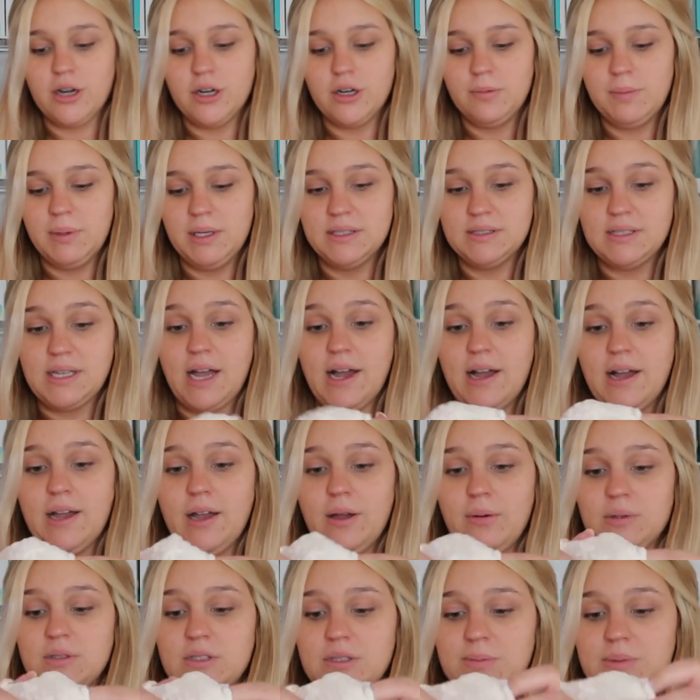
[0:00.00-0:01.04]
her because I
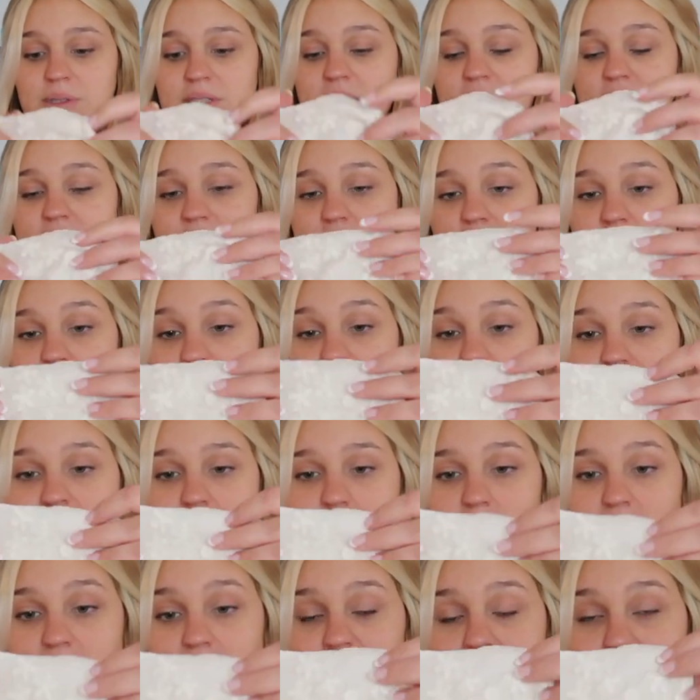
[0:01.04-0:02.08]
was obsessed and I just
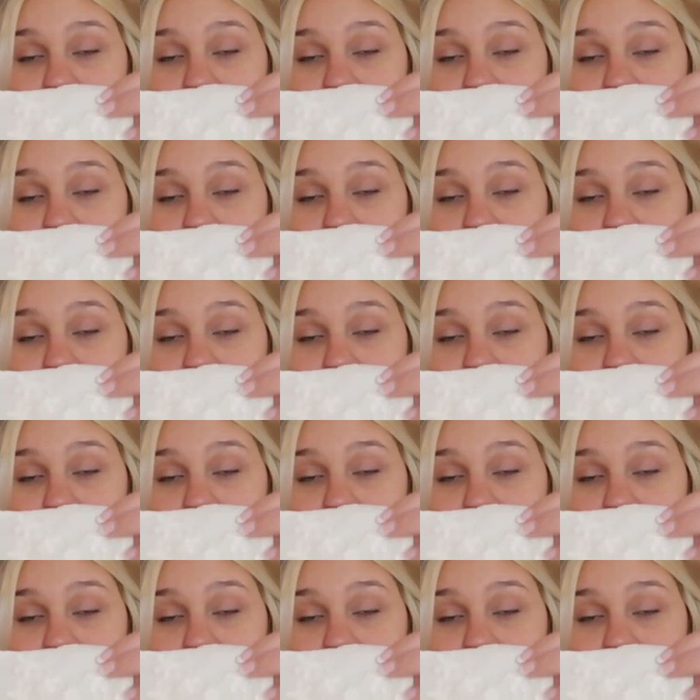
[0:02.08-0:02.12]
kept on